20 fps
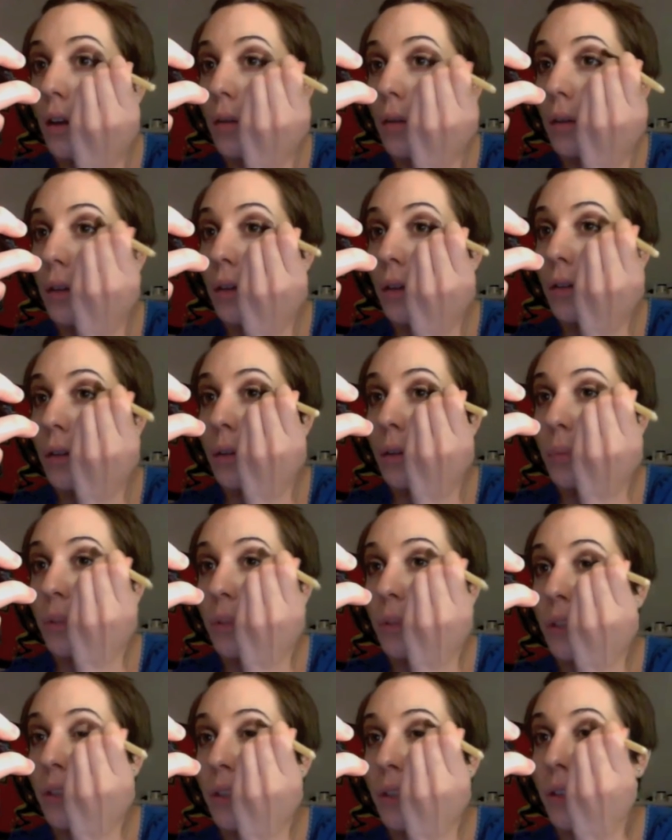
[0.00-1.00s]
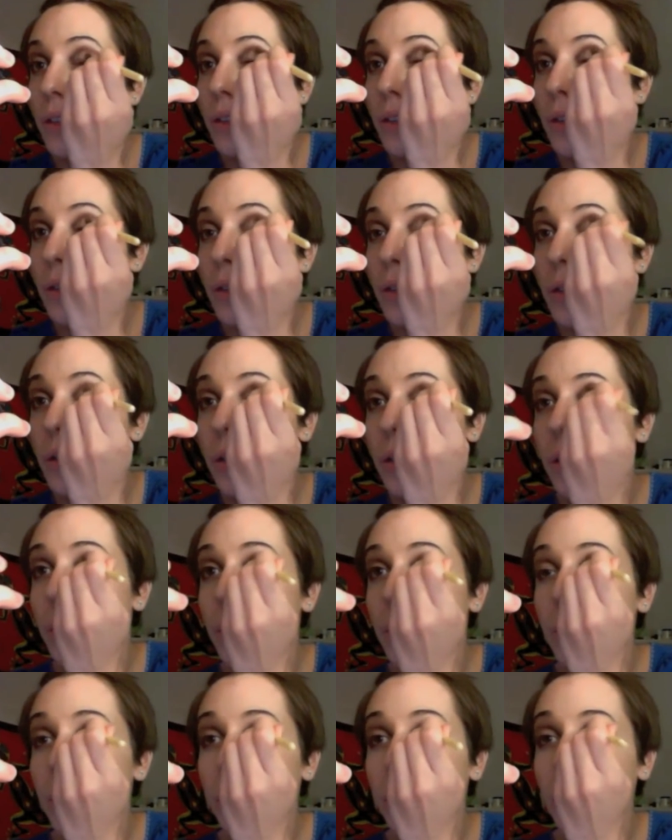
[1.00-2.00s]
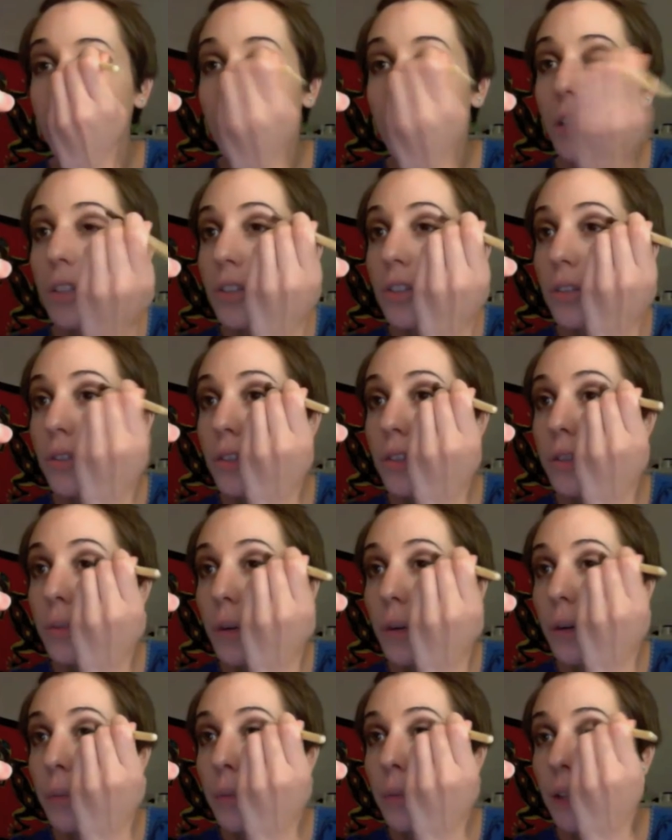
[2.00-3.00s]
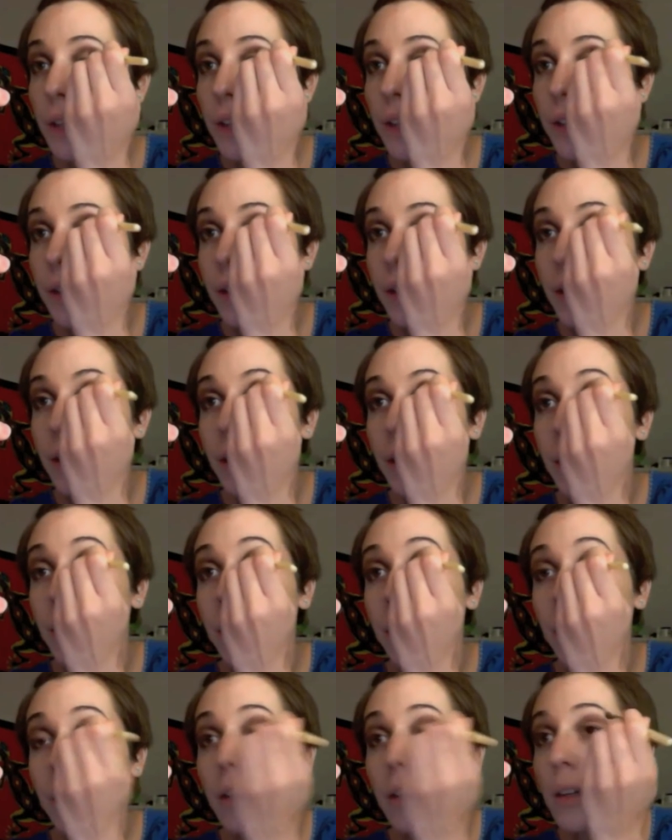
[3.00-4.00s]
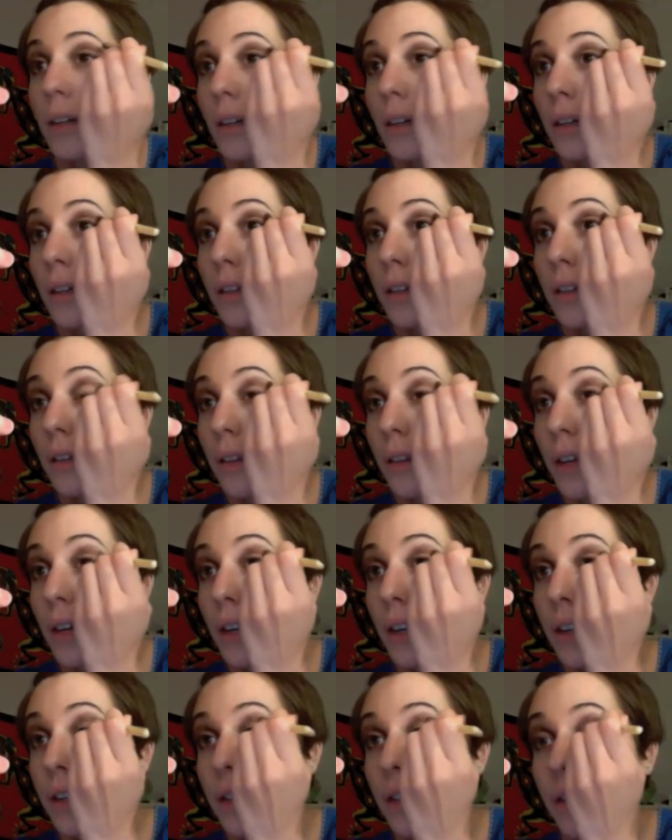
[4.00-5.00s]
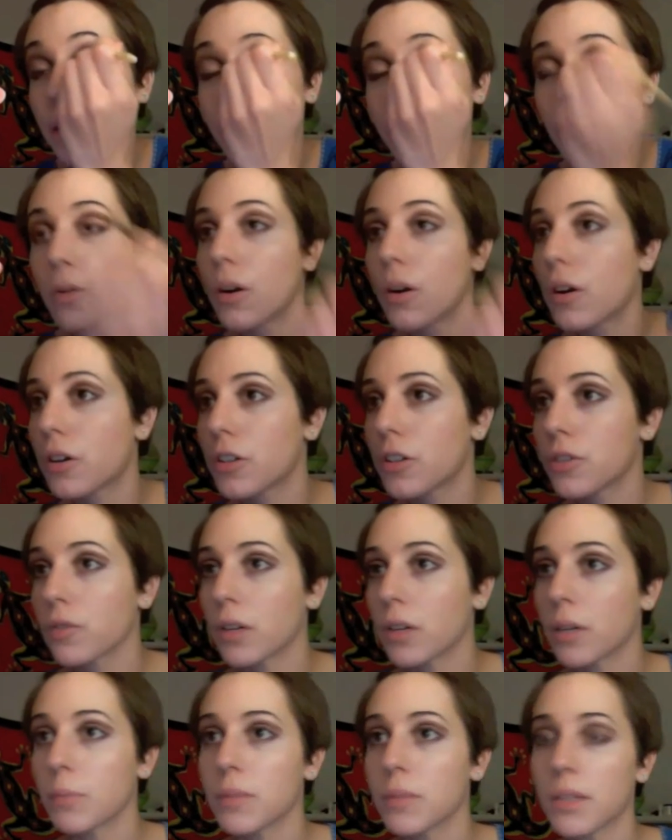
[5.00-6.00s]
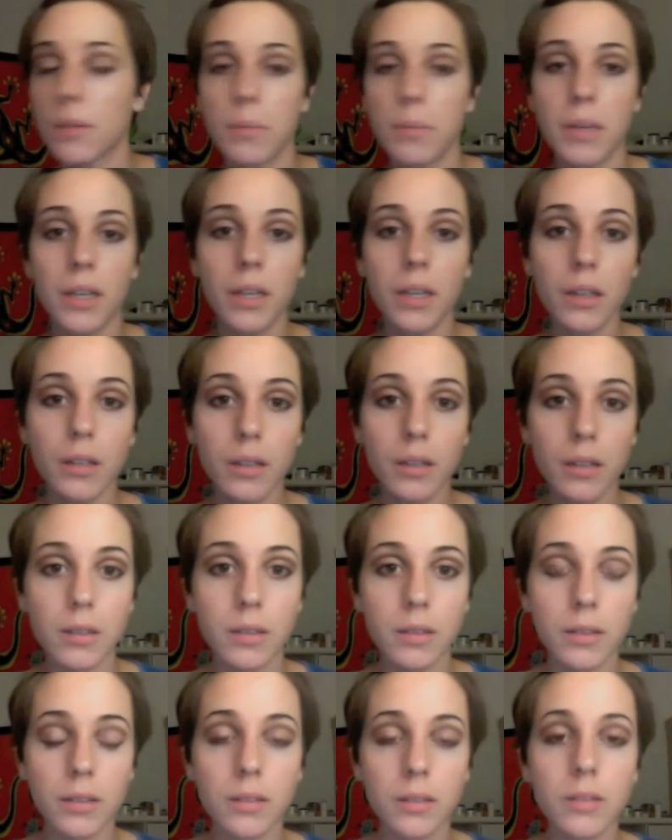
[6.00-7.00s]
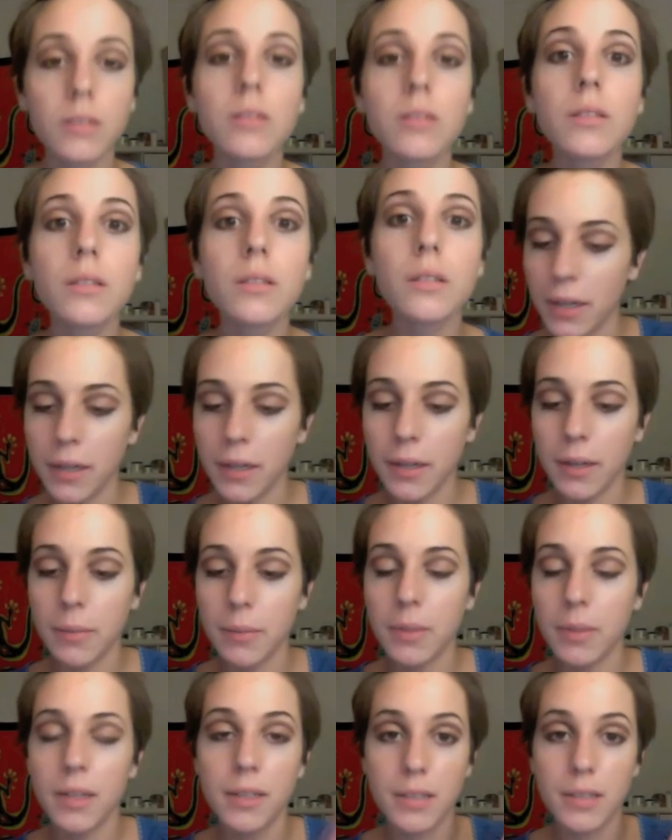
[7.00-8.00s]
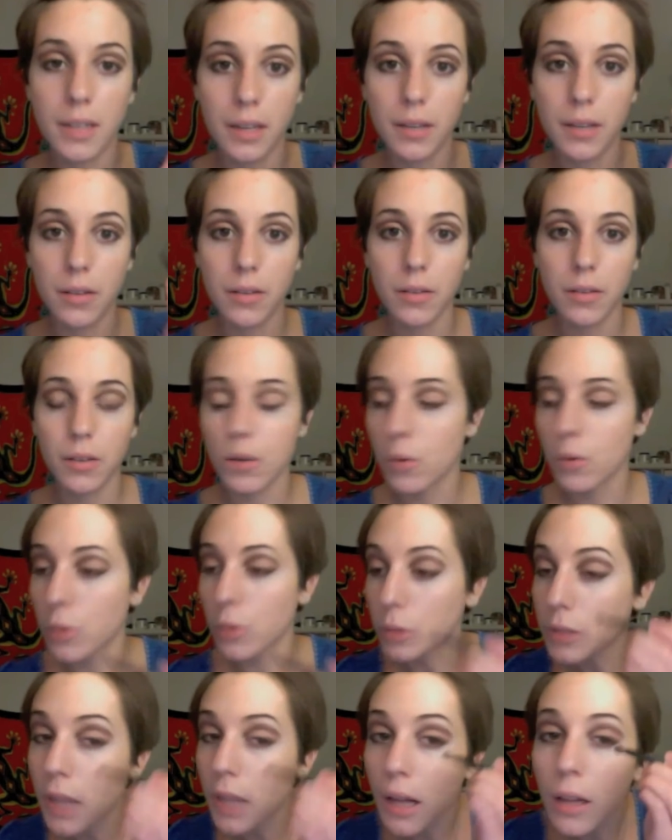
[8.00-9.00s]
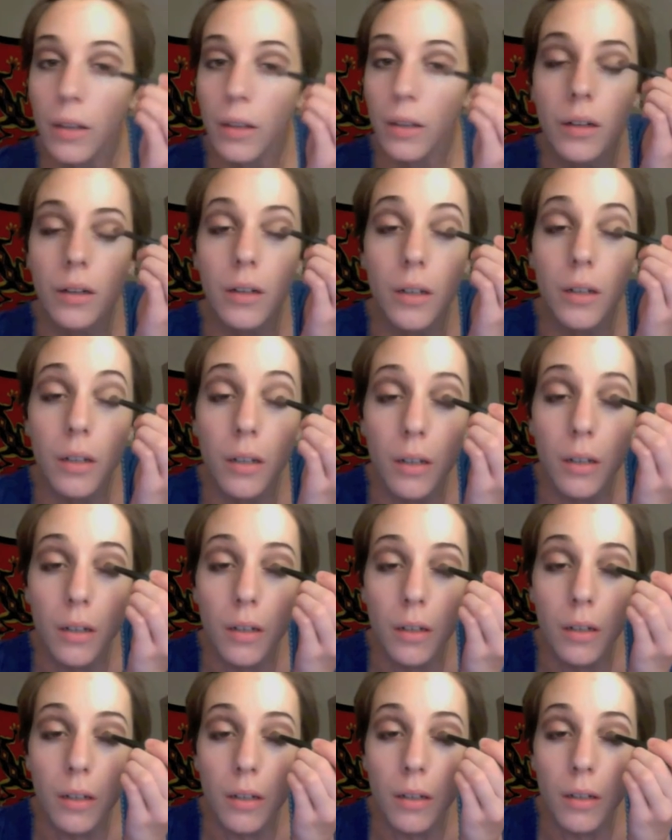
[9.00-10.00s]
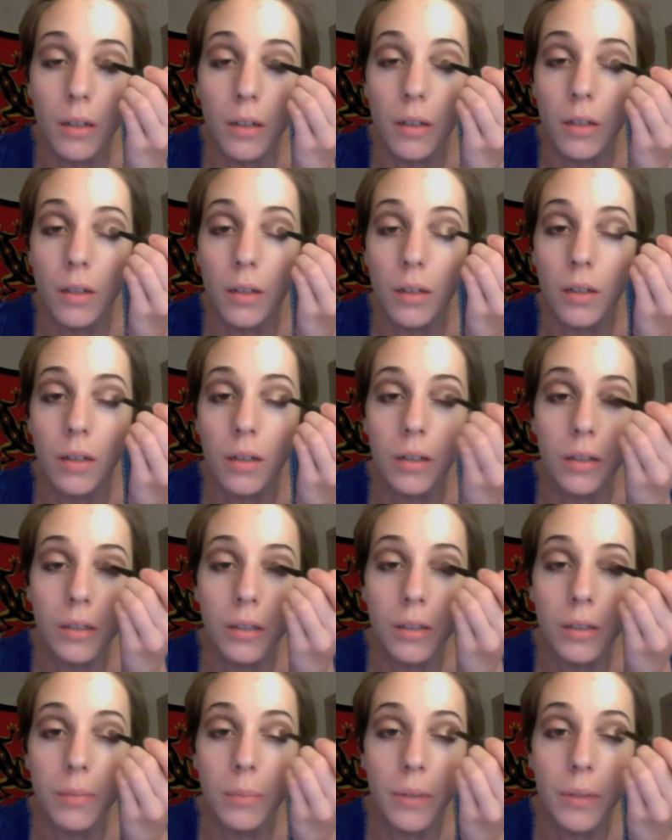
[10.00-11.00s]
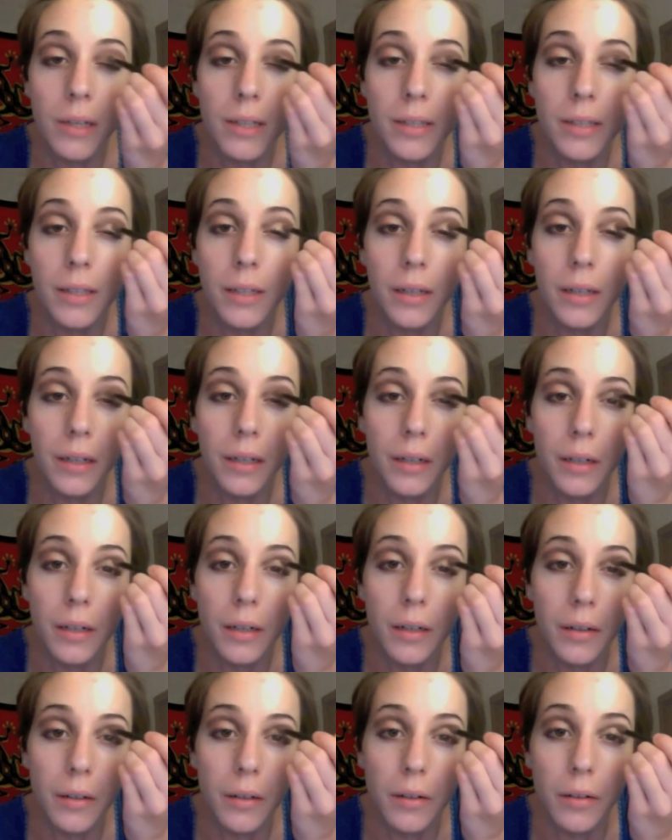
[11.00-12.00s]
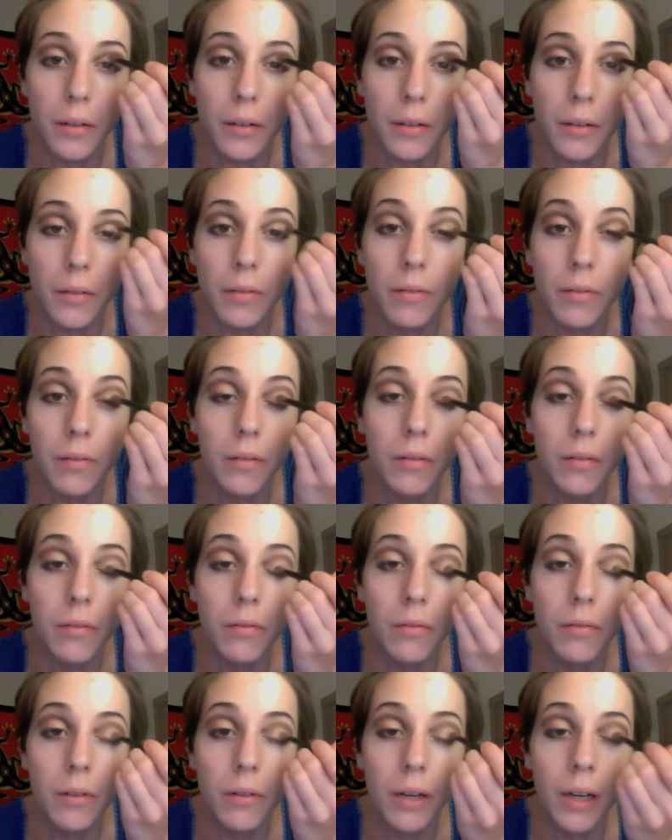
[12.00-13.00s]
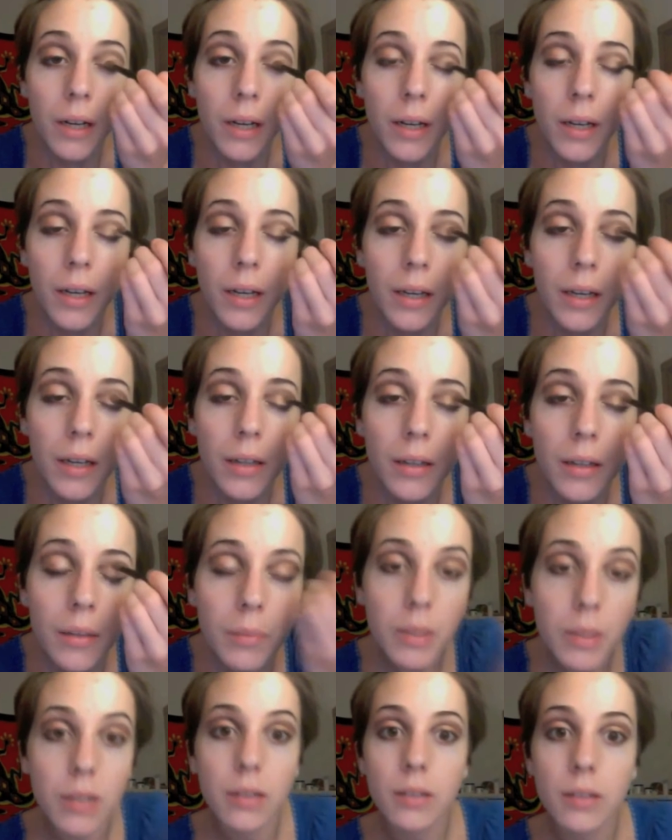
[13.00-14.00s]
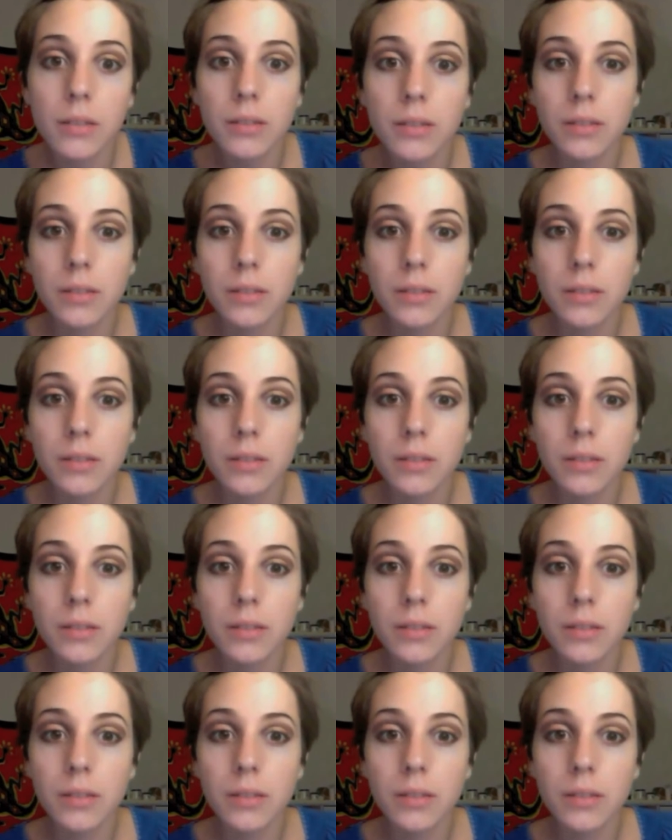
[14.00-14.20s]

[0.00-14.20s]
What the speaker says: You don't want to blend it too much, you just want to blend it so that it isn't so harsh right up to the pink. I'm going to take the gold color and just place it right in the middle.